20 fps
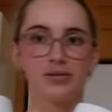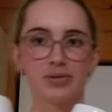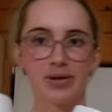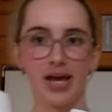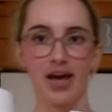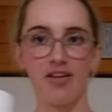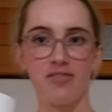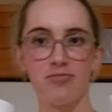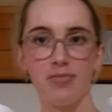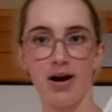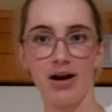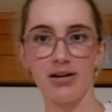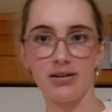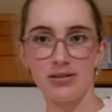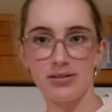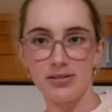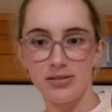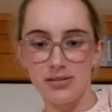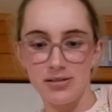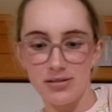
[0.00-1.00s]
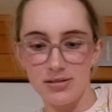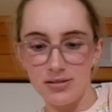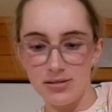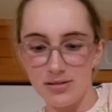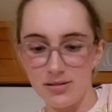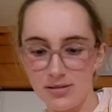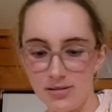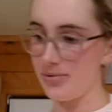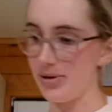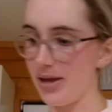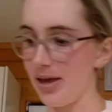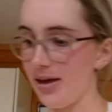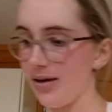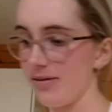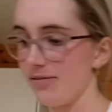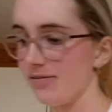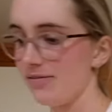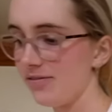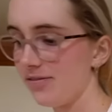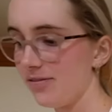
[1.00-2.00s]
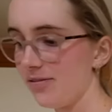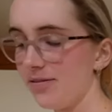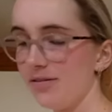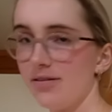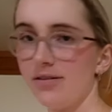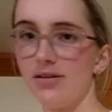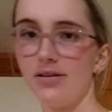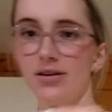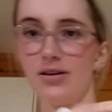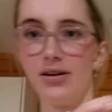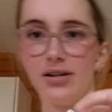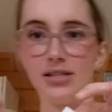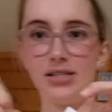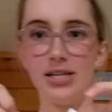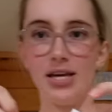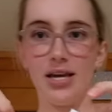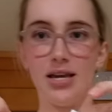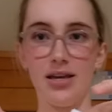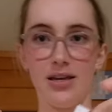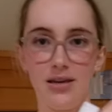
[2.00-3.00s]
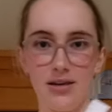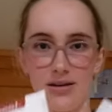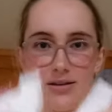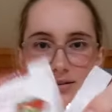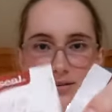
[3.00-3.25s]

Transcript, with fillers: We have mugs, we have tea.